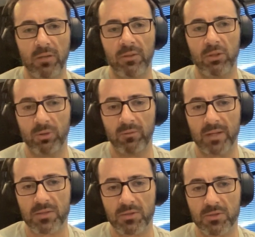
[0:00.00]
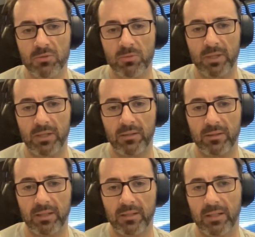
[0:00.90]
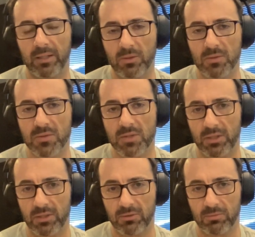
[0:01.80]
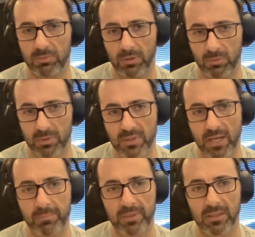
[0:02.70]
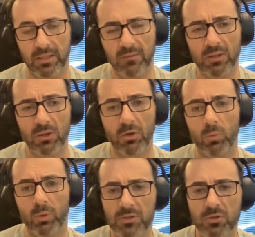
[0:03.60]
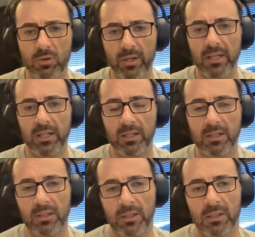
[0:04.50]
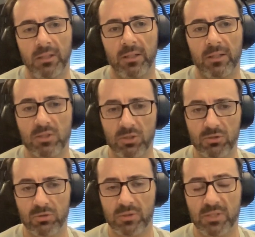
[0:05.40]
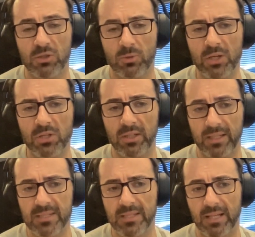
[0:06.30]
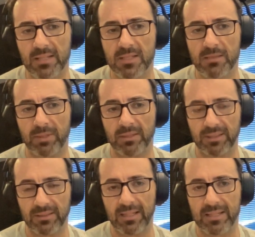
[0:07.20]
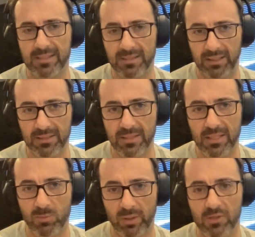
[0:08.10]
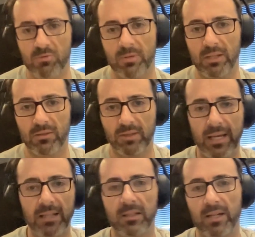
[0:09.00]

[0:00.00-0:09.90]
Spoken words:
or even new investors where they kind of concerned what's happening. Even though once you are here, the situation is tense, but not as tense as when it's read on the